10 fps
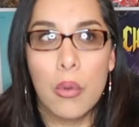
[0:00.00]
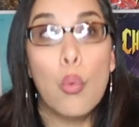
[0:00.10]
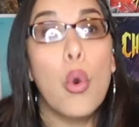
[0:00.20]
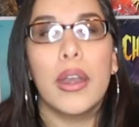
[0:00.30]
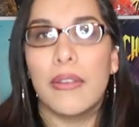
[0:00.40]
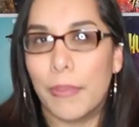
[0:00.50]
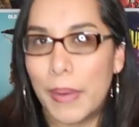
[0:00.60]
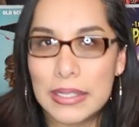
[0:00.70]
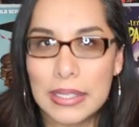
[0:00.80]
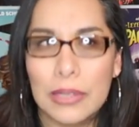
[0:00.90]
one of the
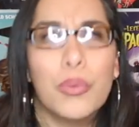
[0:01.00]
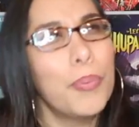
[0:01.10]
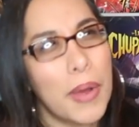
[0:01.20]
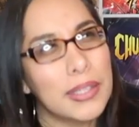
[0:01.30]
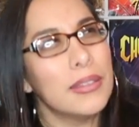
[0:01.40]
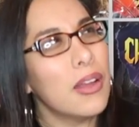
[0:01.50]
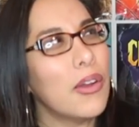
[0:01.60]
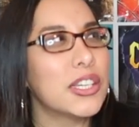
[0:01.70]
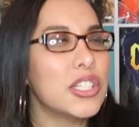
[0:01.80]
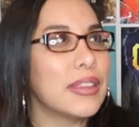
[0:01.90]
best scenes. Well, plus,
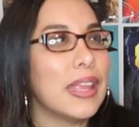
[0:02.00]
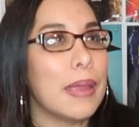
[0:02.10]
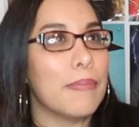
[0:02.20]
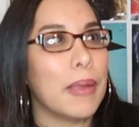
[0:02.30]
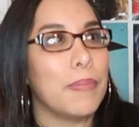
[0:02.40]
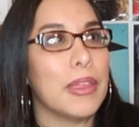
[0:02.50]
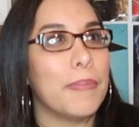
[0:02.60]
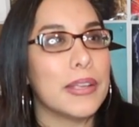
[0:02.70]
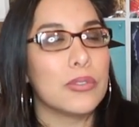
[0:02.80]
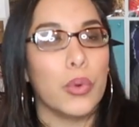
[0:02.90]
no, actually, I think it might be
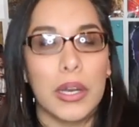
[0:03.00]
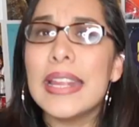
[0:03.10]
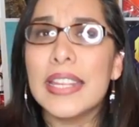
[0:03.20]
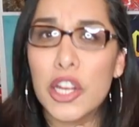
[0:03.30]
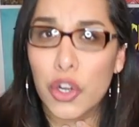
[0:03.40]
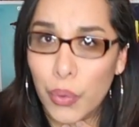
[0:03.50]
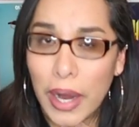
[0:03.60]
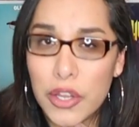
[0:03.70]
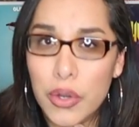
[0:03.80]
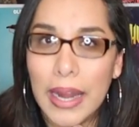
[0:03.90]
the best one. I didn't
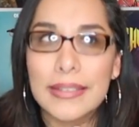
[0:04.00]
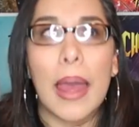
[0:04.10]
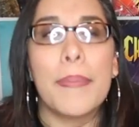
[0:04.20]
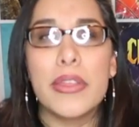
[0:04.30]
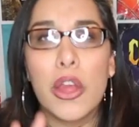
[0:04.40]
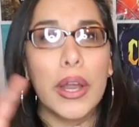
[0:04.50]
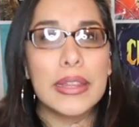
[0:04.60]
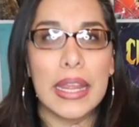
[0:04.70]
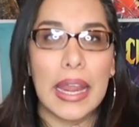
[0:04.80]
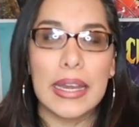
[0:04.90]
cry, you guys. I mean, there
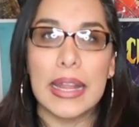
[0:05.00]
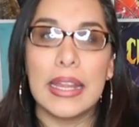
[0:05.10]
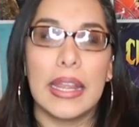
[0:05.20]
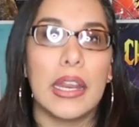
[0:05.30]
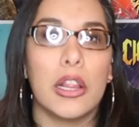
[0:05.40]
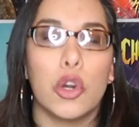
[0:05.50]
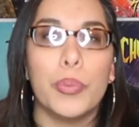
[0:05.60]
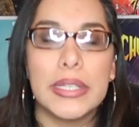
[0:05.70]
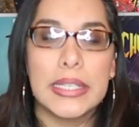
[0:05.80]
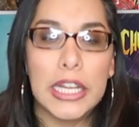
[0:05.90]
at the end, I did get a little
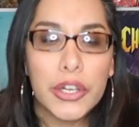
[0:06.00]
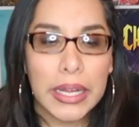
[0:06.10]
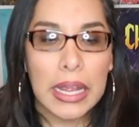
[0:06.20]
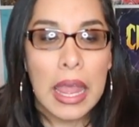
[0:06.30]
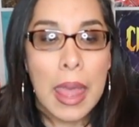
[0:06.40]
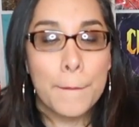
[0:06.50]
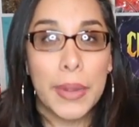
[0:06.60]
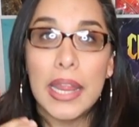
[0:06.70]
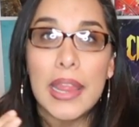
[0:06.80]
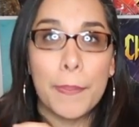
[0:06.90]
bit teary,
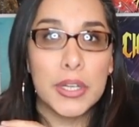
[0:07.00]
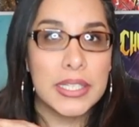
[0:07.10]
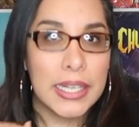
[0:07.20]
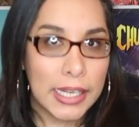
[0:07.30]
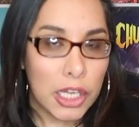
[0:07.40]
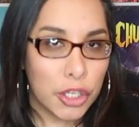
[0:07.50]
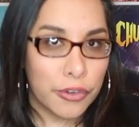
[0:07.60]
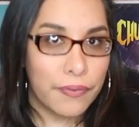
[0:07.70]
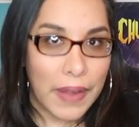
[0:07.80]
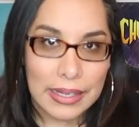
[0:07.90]
but in that
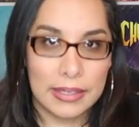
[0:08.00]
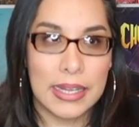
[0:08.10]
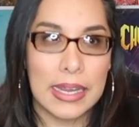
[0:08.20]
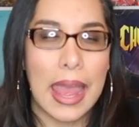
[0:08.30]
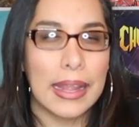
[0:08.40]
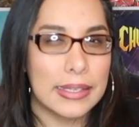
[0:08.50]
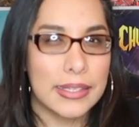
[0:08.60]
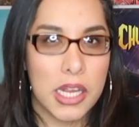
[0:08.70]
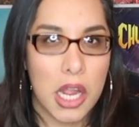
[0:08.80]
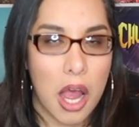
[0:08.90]
particular fight scene, I
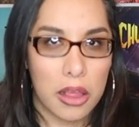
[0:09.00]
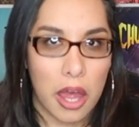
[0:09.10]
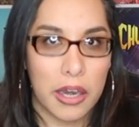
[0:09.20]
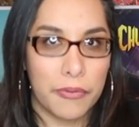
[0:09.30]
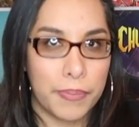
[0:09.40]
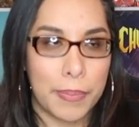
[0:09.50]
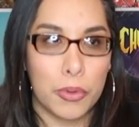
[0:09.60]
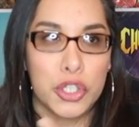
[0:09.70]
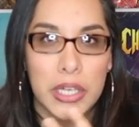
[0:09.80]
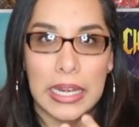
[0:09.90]
could see a lot of
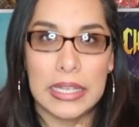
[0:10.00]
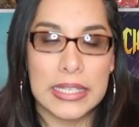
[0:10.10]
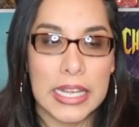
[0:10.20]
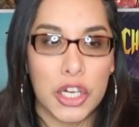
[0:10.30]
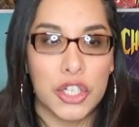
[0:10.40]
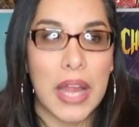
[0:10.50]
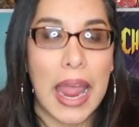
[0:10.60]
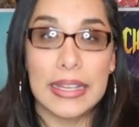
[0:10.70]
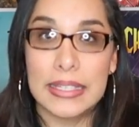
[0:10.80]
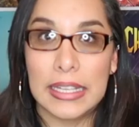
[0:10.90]
people shedding tears.
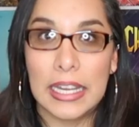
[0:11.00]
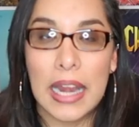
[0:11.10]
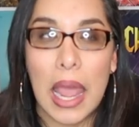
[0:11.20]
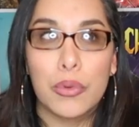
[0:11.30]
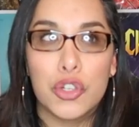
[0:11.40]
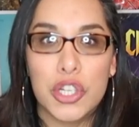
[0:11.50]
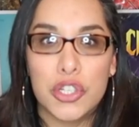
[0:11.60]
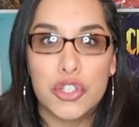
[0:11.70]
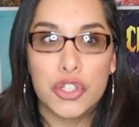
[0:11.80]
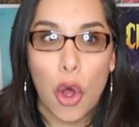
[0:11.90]
I didn't. I was
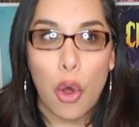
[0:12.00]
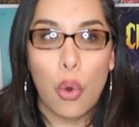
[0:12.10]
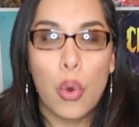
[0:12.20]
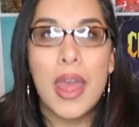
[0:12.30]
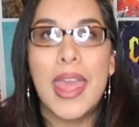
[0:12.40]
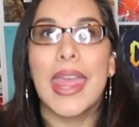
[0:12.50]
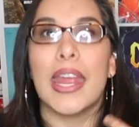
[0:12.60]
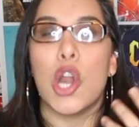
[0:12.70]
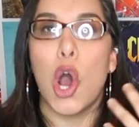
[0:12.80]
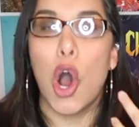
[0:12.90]
just so
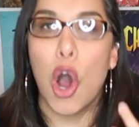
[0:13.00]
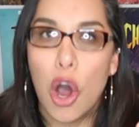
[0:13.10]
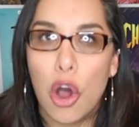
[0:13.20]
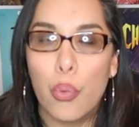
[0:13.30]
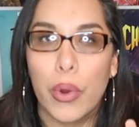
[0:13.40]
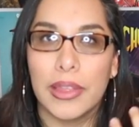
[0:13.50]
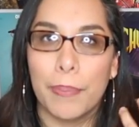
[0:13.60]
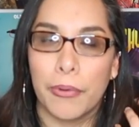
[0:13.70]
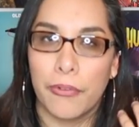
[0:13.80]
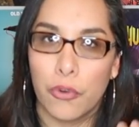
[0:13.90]
in awe with
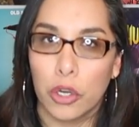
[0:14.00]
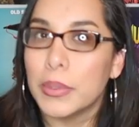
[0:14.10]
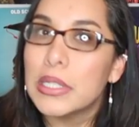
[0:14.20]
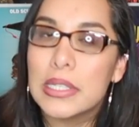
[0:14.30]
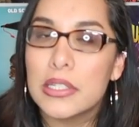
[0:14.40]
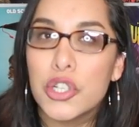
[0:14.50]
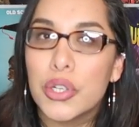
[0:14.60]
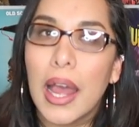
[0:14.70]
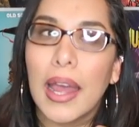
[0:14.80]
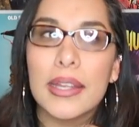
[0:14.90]
the performances,
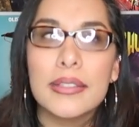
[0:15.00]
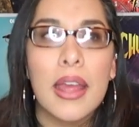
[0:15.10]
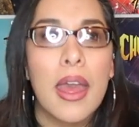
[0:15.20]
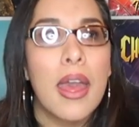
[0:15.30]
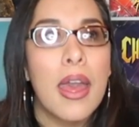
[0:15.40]
you guys,